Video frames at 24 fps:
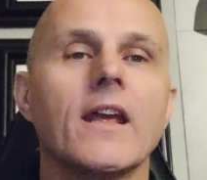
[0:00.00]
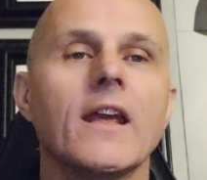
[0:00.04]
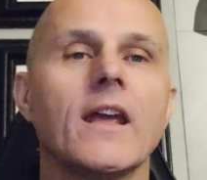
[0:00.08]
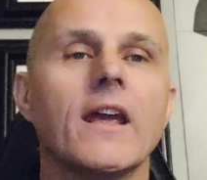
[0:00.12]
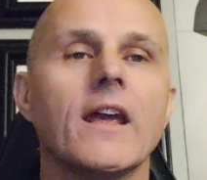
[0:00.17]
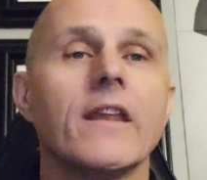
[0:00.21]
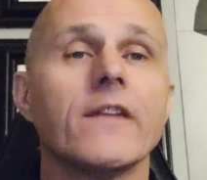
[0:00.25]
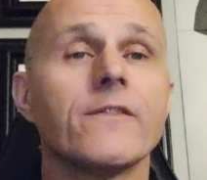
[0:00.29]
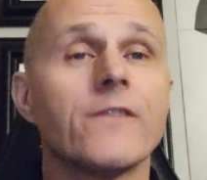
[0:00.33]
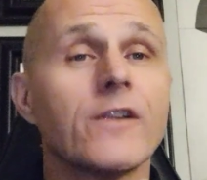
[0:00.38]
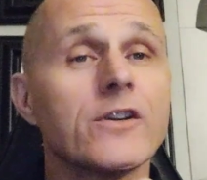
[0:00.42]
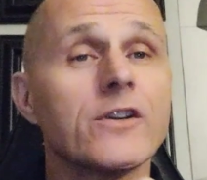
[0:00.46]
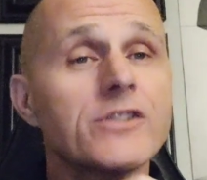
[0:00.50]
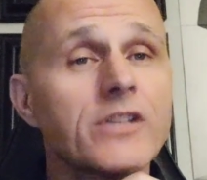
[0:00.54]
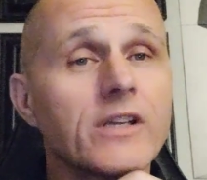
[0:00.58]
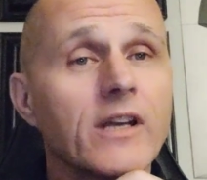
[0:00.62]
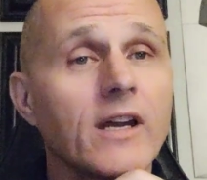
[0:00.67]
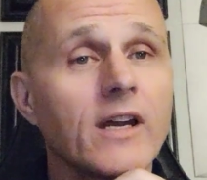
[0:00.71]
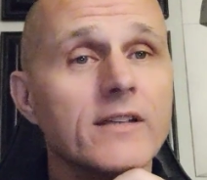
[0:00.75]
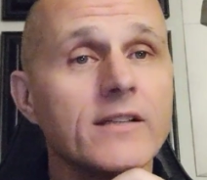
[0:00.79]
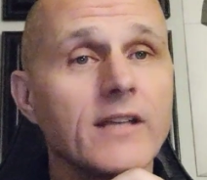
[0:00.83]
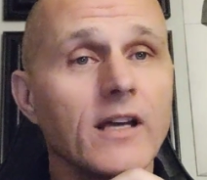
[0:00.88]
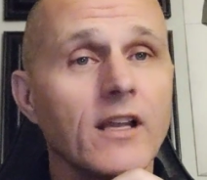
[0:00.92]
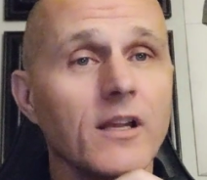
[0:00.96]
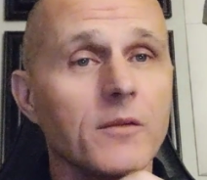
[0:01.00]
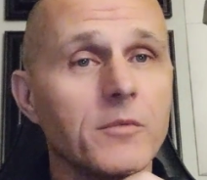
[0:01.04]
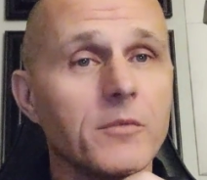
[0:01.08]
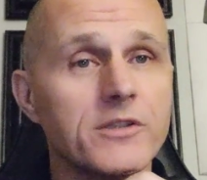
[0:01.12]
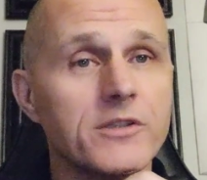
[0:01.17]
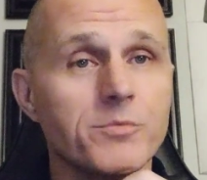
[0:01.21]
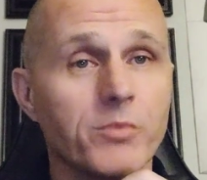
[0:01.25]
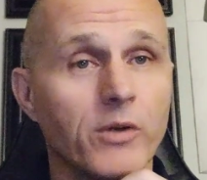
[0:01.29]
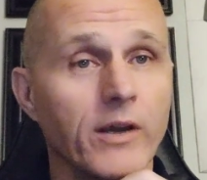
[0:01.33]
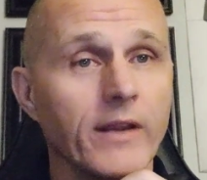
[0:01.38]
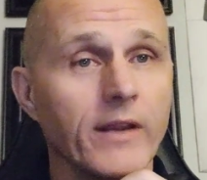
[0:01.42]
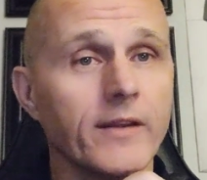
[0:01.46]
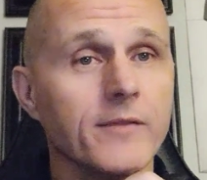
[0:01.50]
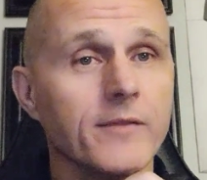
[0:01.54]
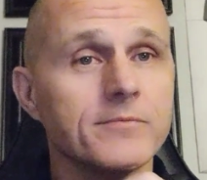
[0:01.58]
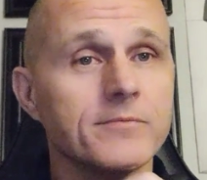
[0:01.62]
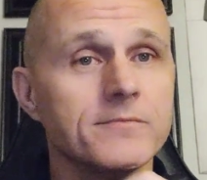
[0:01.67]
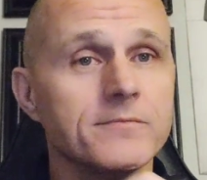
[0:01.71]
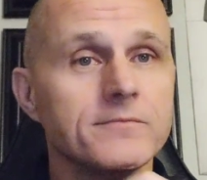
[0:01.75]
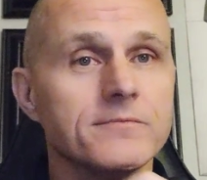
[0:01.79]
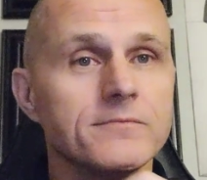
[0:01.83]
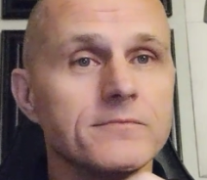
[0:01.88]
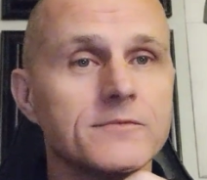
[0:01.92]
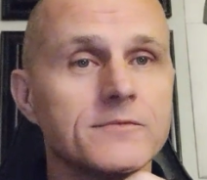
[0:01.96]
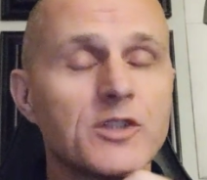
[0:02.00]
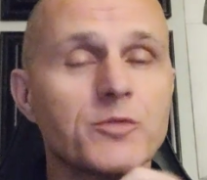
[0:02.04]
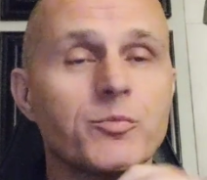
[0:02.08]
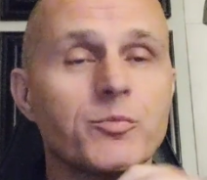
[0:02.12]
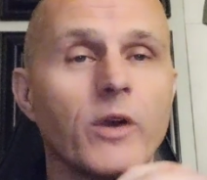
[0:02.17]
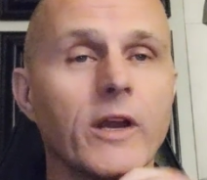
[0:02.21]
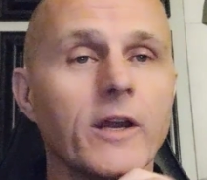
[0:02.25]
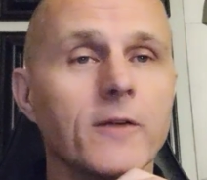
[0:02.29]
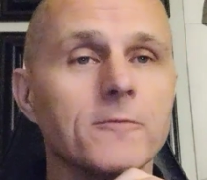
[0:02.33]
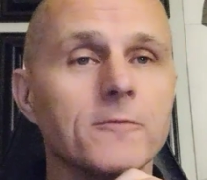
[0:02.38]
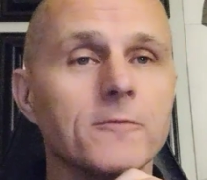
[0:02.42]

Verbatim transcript: And the first thing I tell them is bring them. Just bring them.